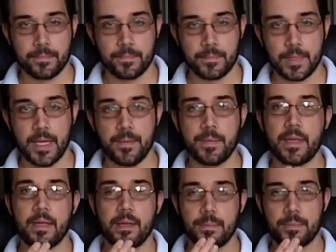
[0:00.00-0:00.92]
Yeah?
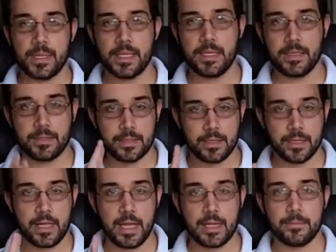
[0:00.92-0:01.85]
Please,
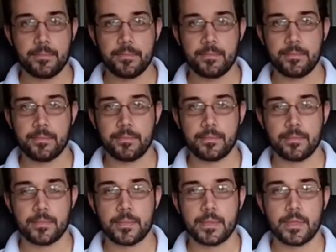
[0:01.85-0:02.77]
again.
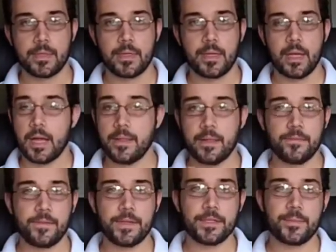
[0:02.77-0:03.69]
And they'll
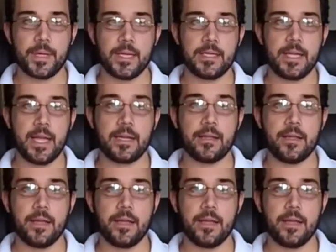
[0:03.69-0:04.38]
fingerspell it again.